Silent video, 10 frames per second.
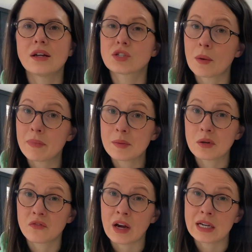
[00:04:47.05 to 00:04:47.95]
Some
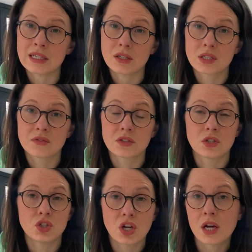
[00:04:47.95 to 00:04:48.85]
people find it useful to
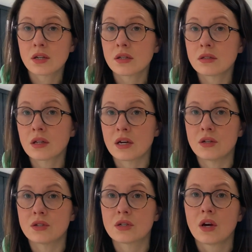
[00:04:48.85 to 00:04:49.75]
journal
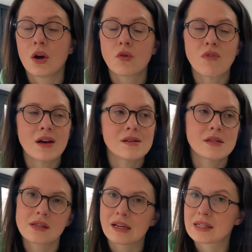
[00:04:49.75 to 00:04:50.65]
and write
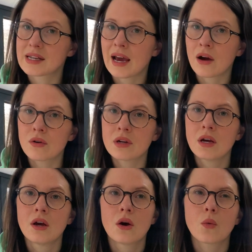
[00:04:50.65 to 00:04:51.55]
these things
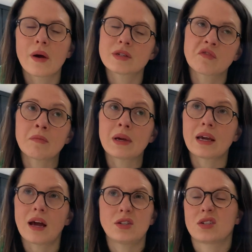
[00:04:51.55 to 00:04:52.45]
down, whereas for
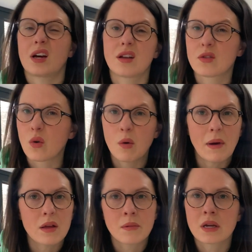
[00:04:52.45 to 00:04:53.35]
me, I just kind of thought
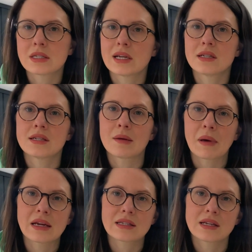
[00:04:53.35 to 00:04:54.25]
about them on a day-to-day
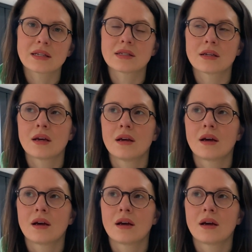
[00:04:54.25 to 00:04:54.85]
basis.